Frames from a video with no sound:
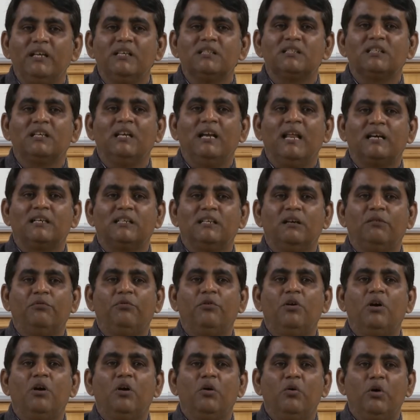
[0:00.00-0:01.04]
selective
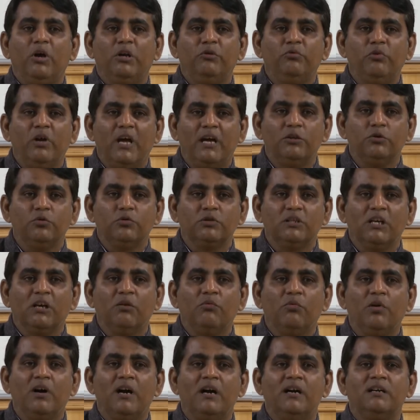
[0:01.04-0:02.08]
when we are using
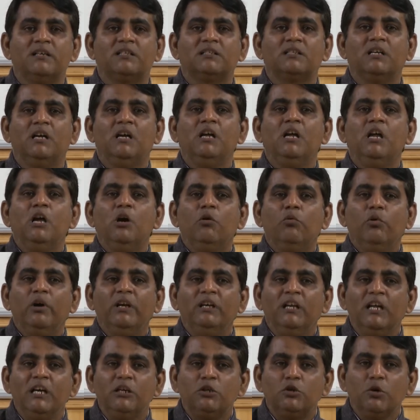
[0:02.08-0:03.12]
words. We
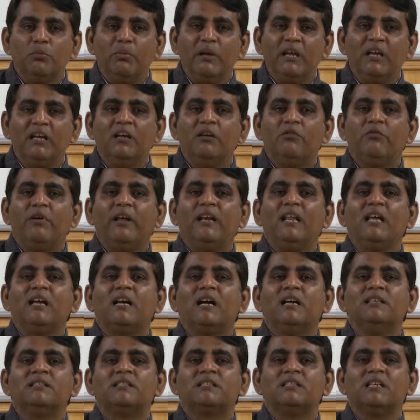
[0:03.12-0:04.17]
need to be very
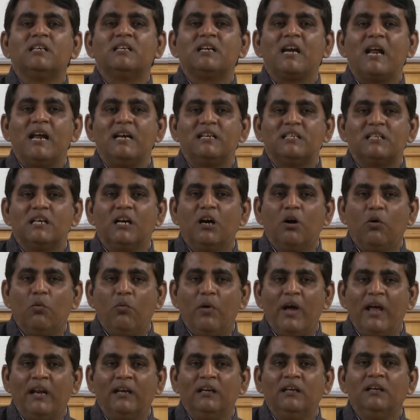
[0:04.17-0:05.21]
considerate
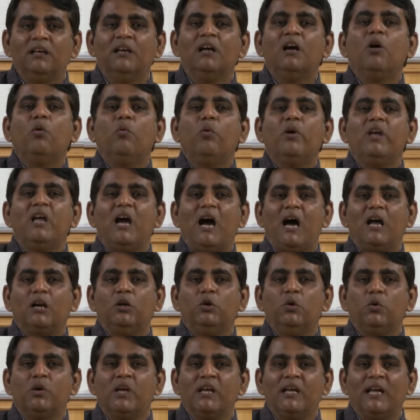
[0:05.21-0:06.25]
when we are
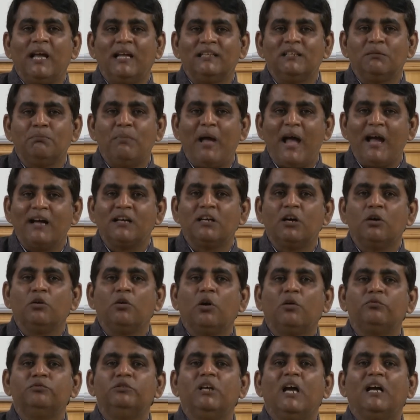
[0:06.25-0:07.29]
looking at the background
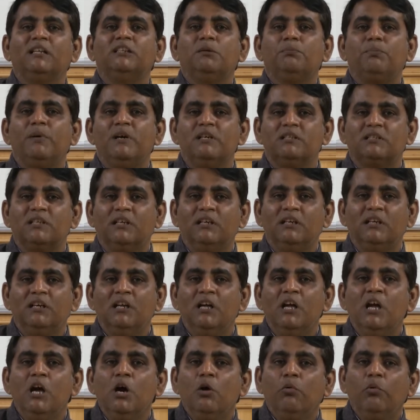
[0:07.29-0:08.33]
of the other person.
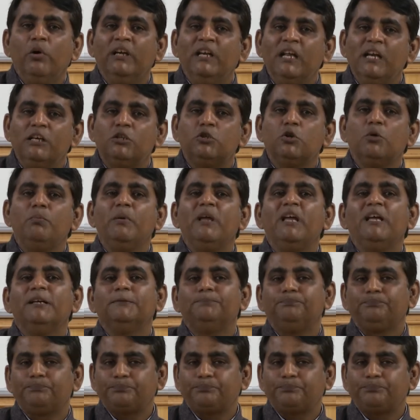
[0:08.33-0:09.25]
We need to be